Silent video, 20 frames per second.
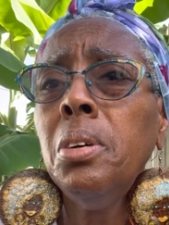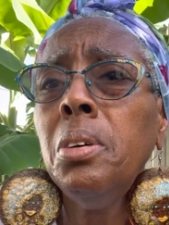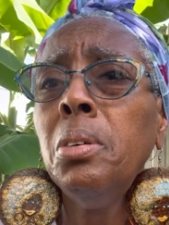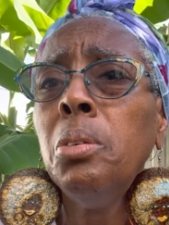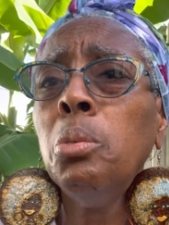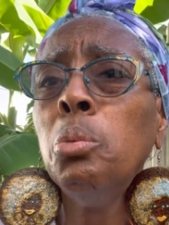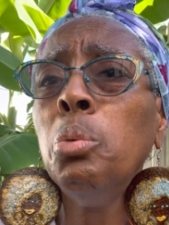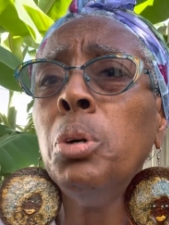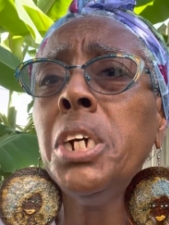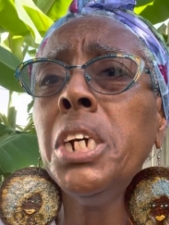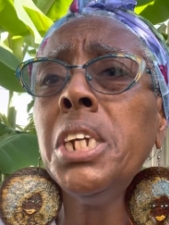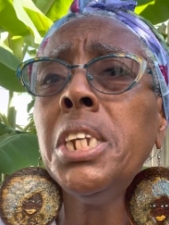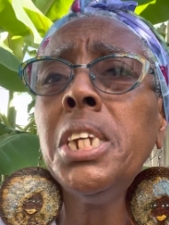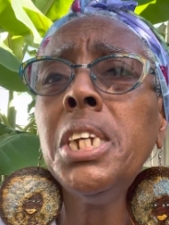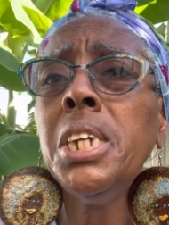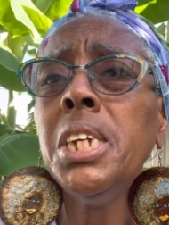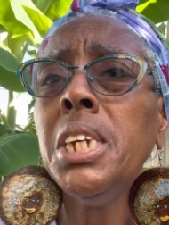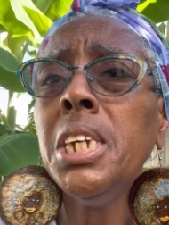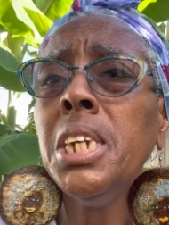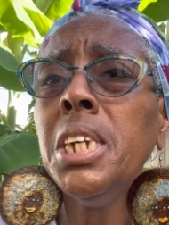when
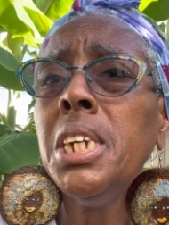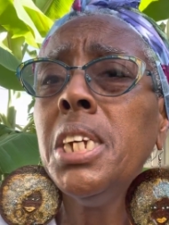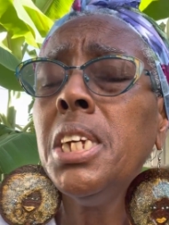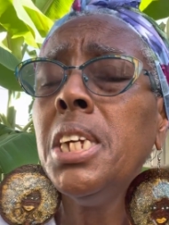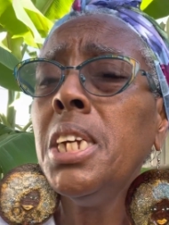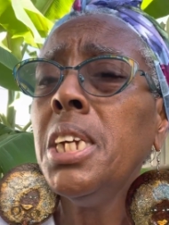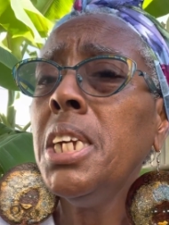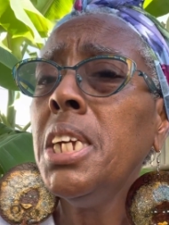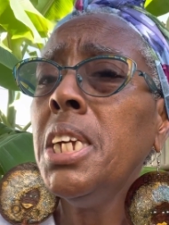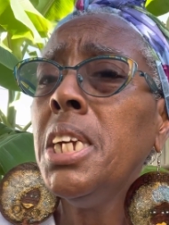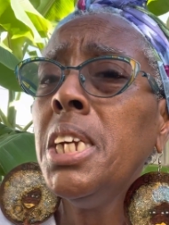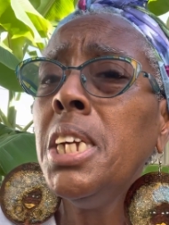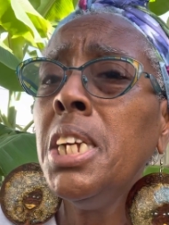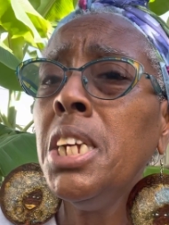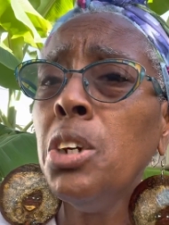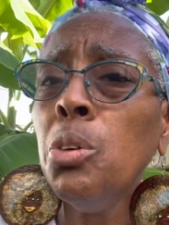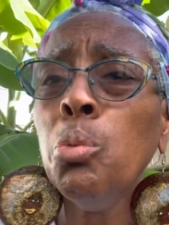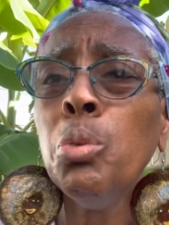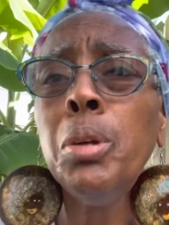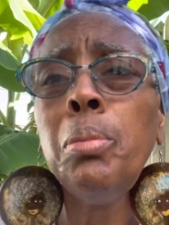
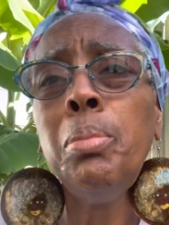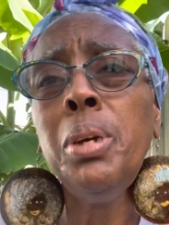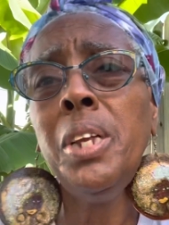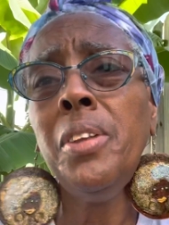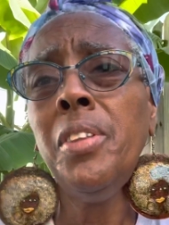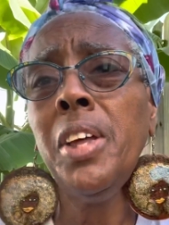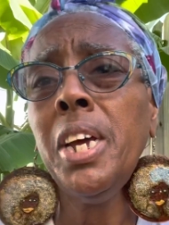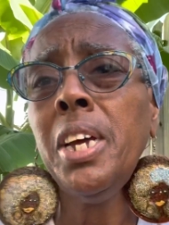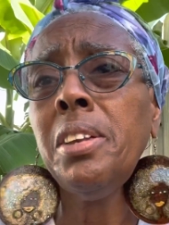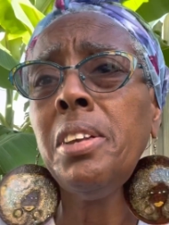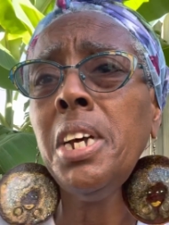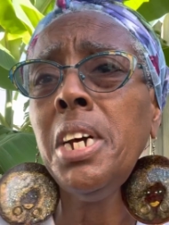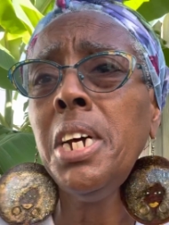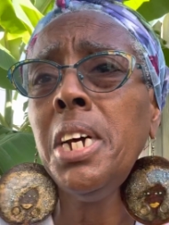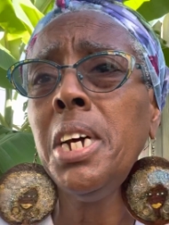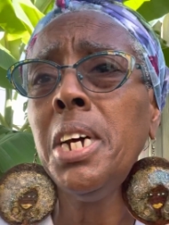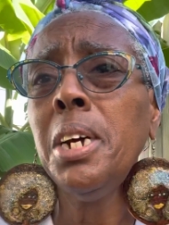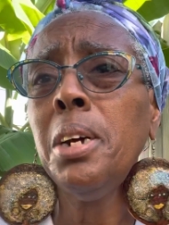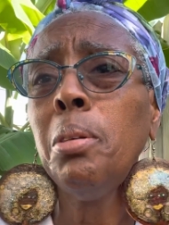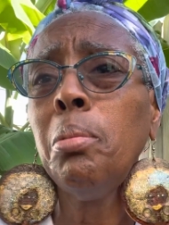it would be that
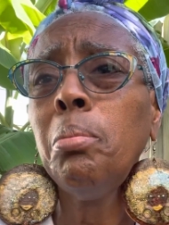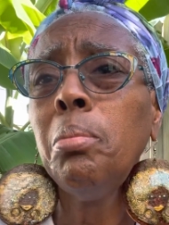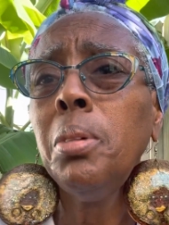time.